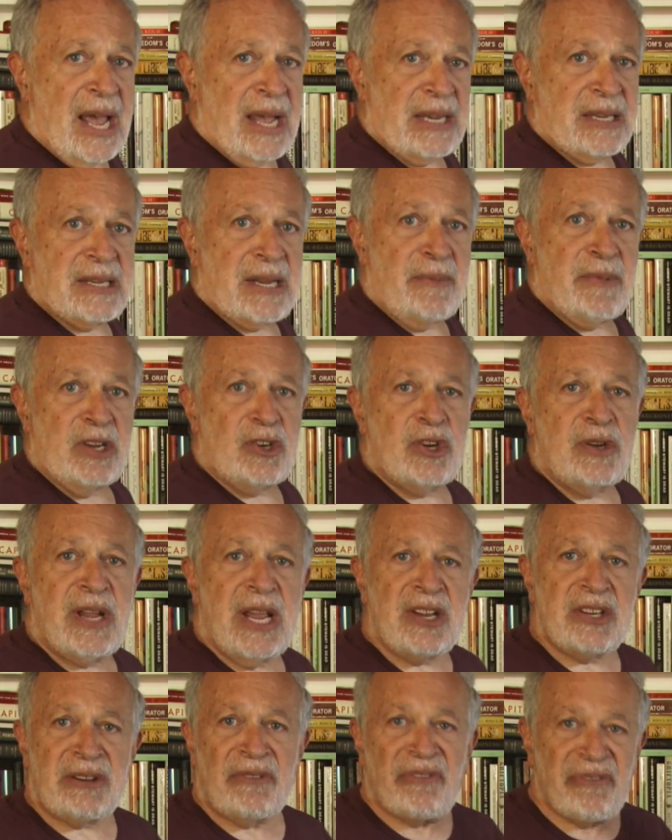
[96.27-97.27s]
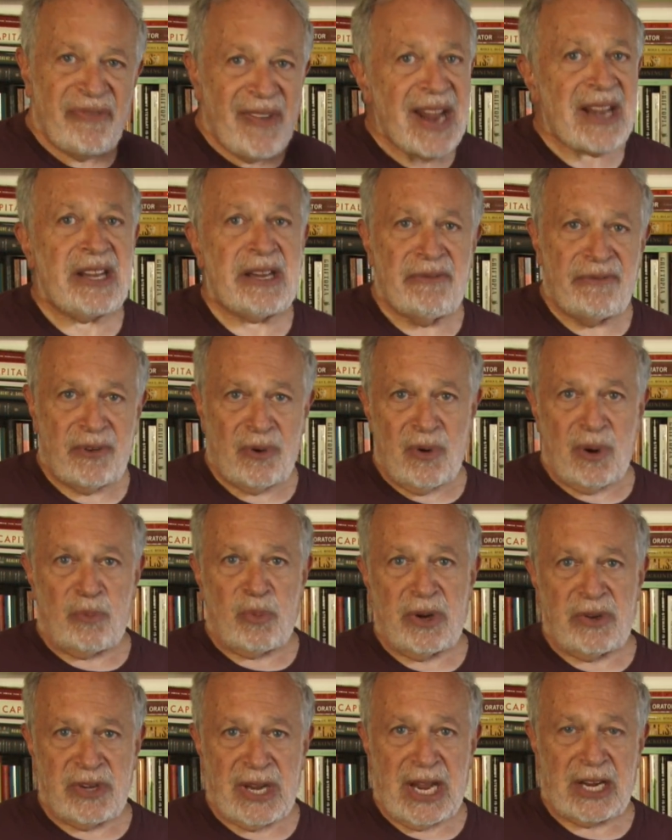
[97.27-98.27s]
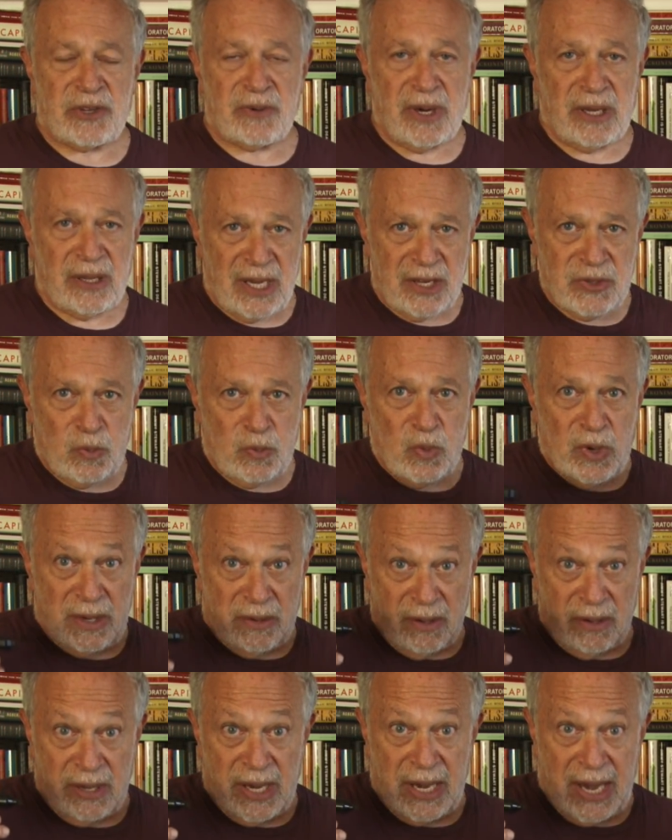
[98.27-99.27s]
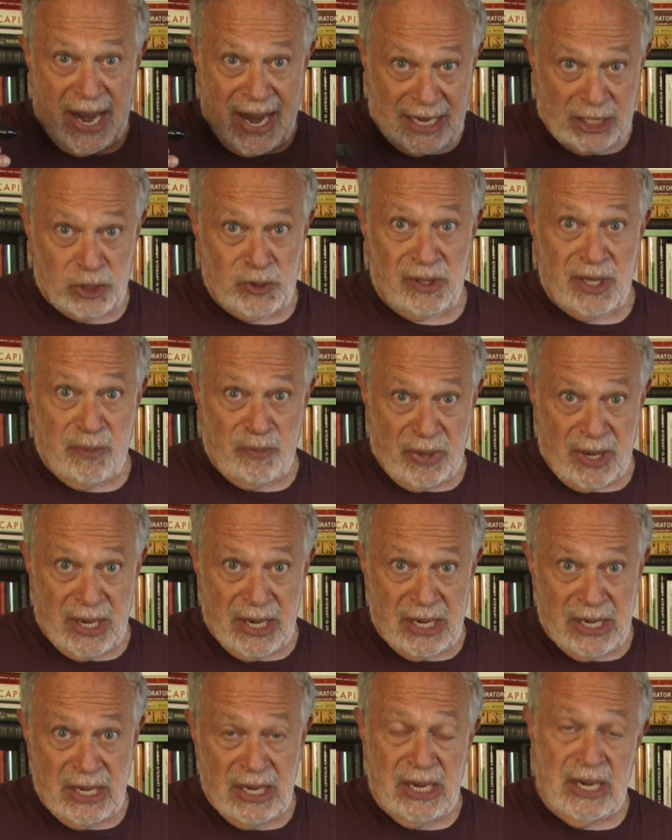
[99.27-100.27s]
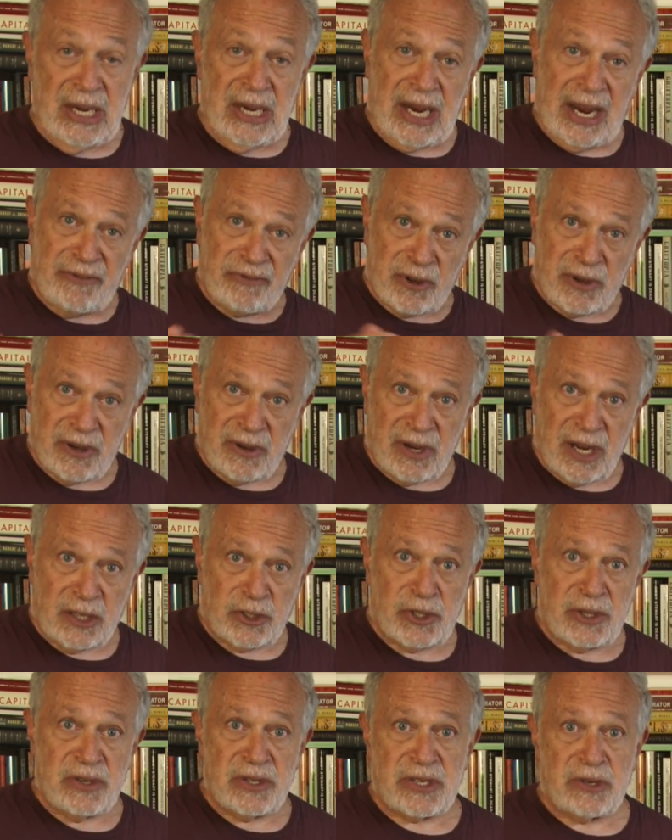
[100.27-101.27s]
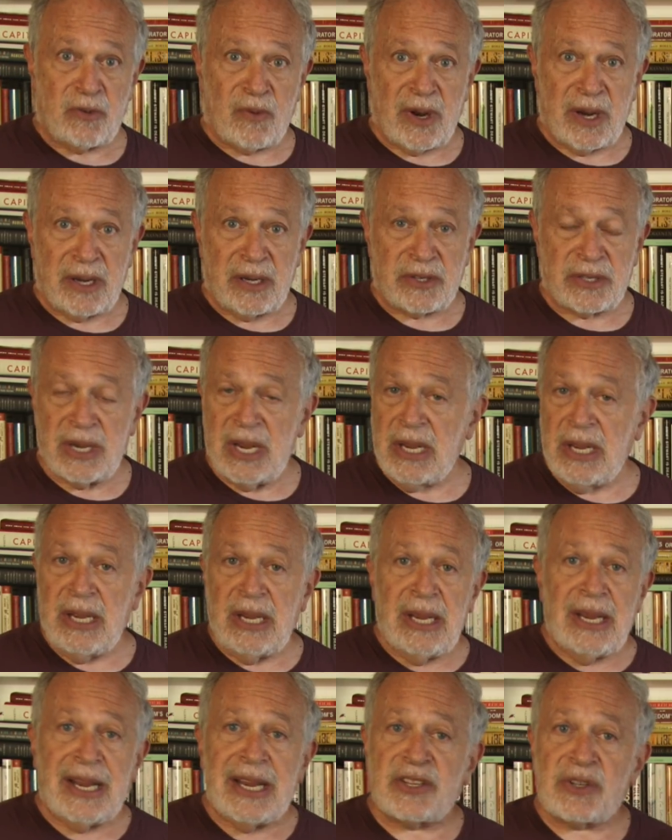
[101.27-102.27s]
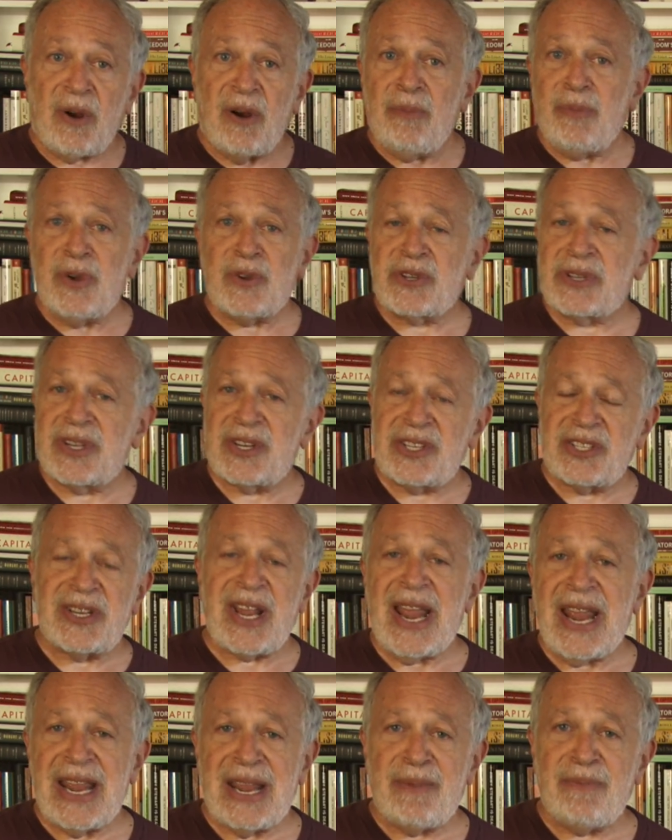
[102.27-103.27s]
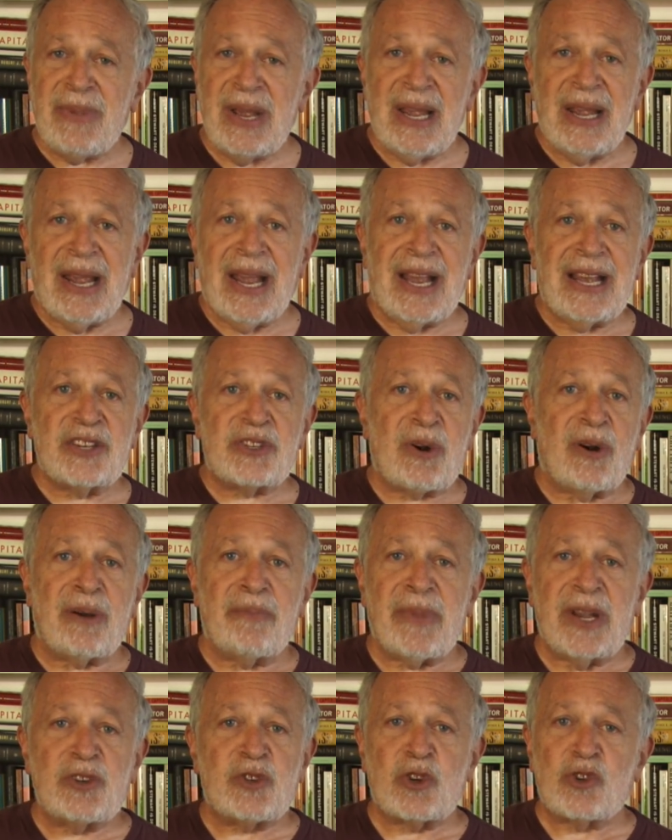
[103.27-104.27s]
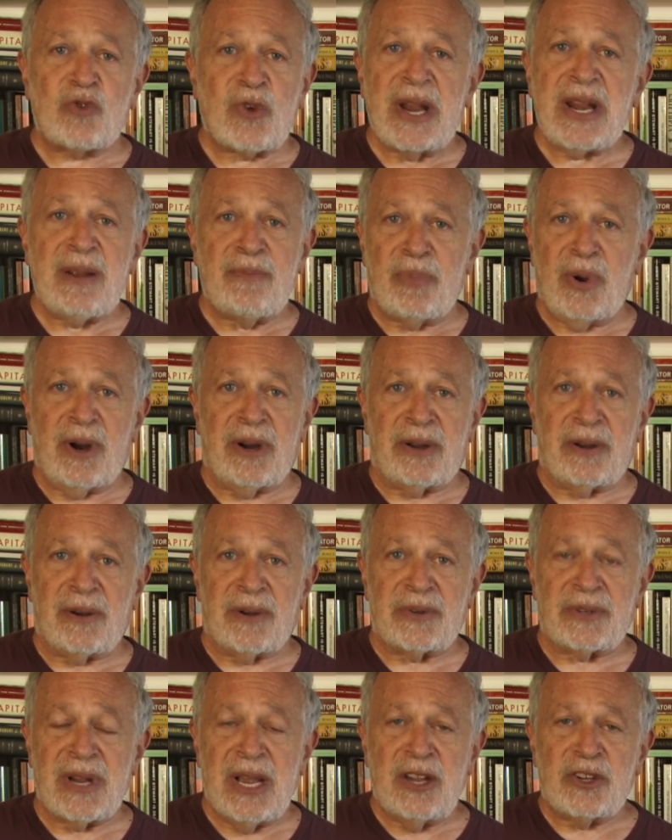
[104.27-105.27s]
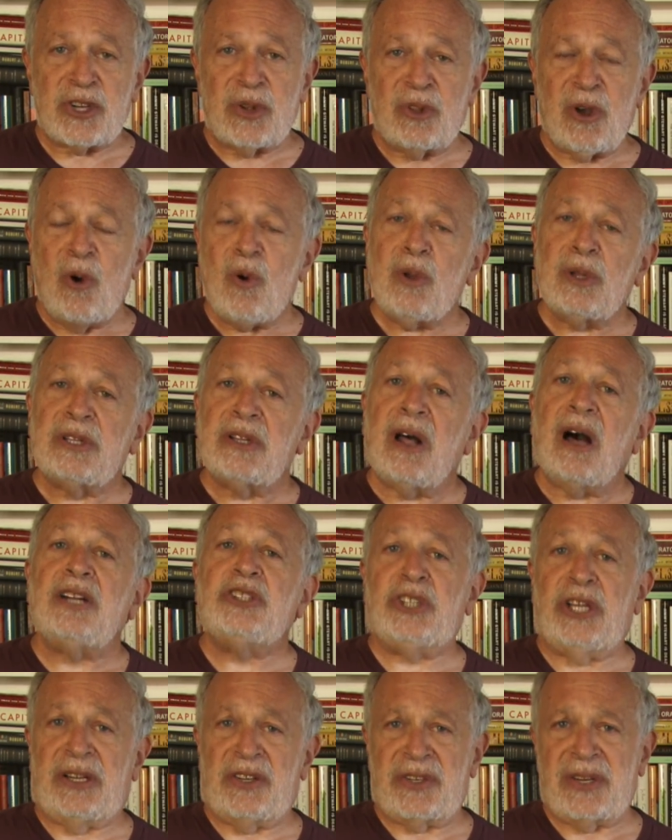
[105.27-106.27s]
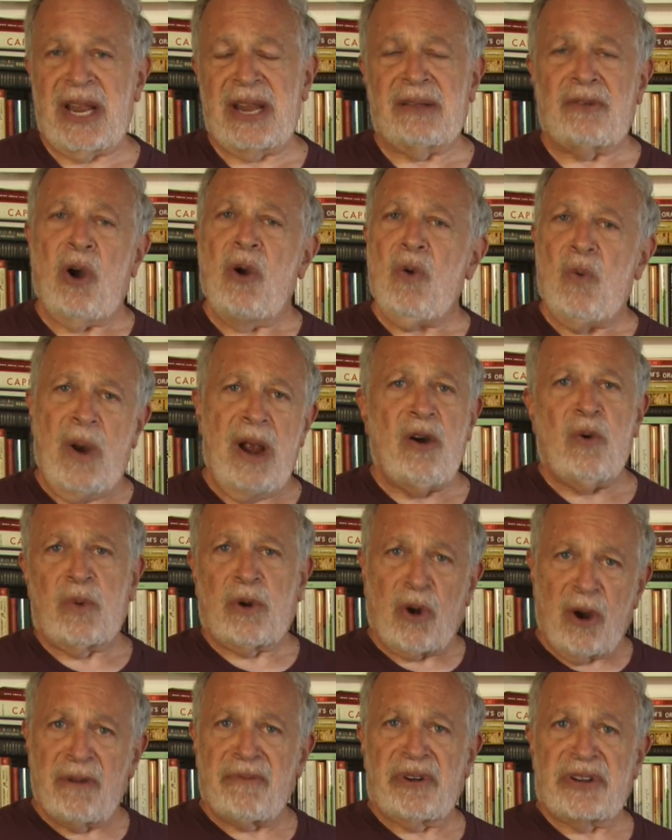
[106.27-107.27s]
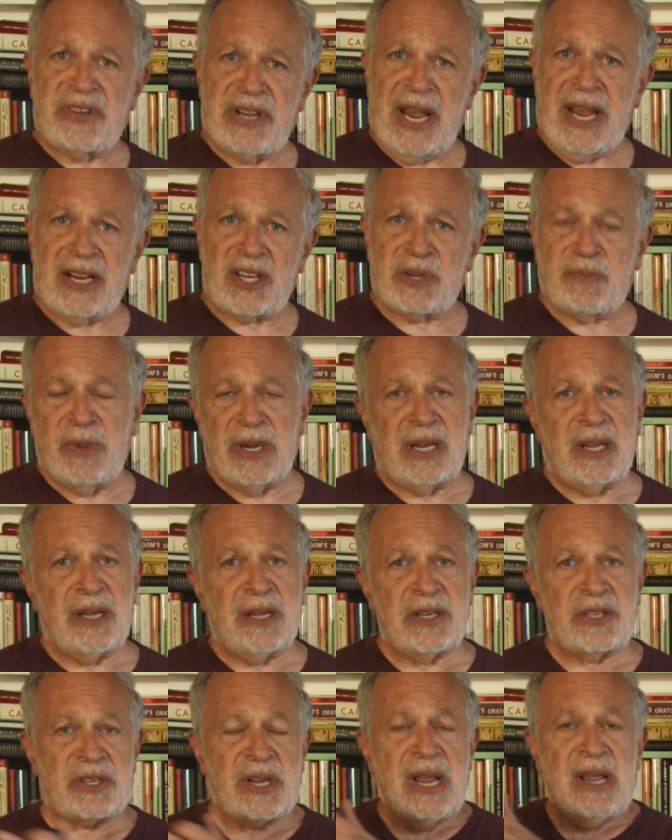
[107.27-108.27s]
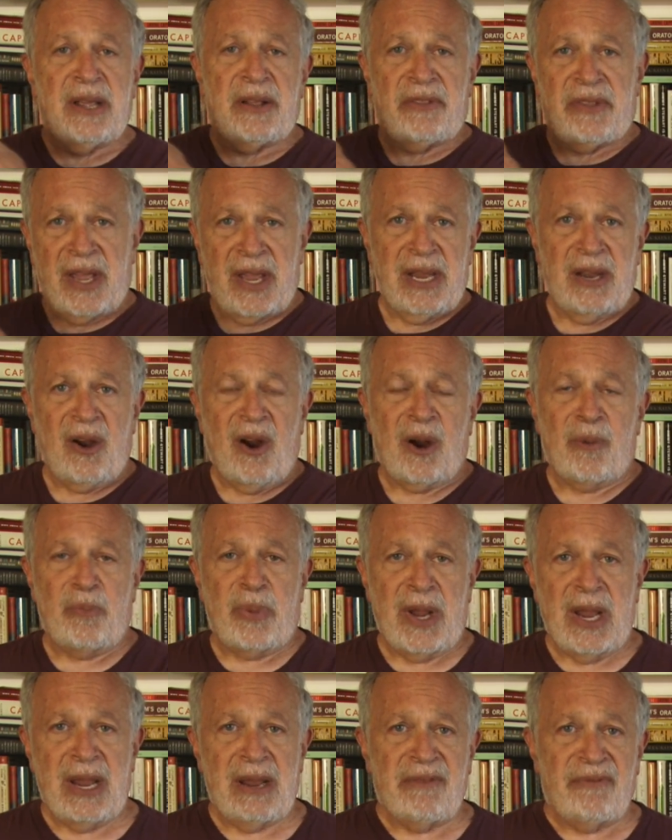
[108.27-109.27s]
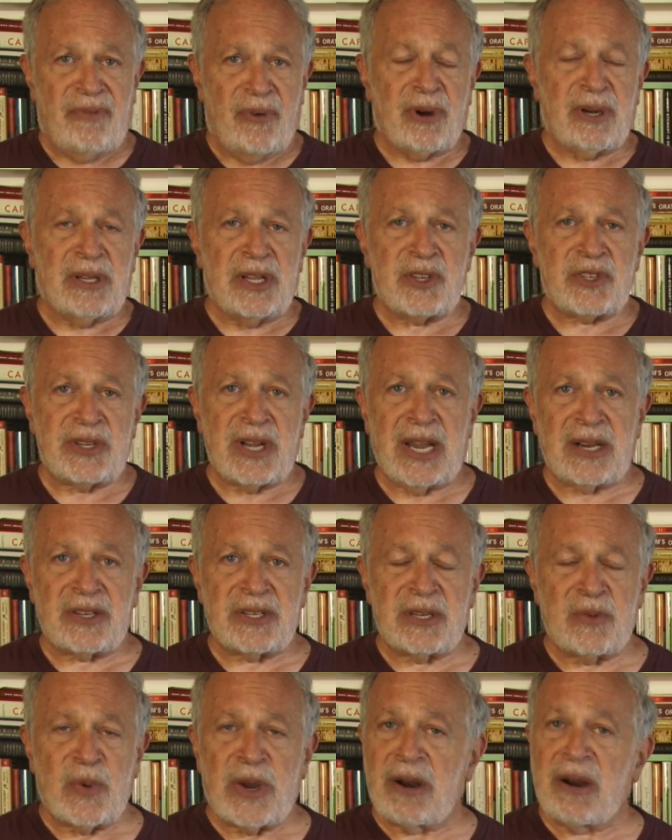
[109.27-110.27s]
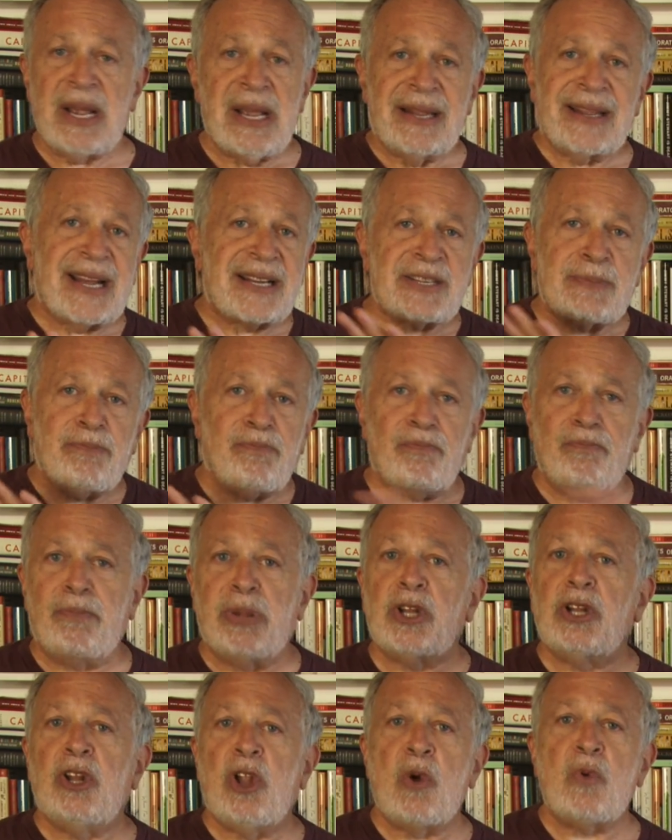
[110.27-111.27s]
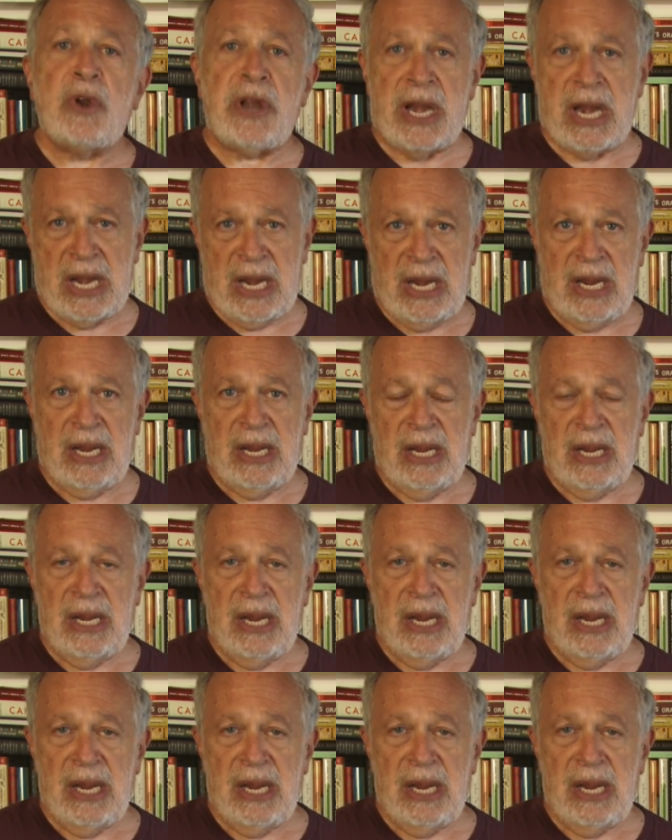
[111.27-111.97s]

that? I mean, today's effective corporate tax rate, that's what they actually pay after deductions and credits, is almost the same as our major trading partners. So the whole logic saying, oh, well, we're overtaxed because they are paying far less taxes than we are, that's baloney.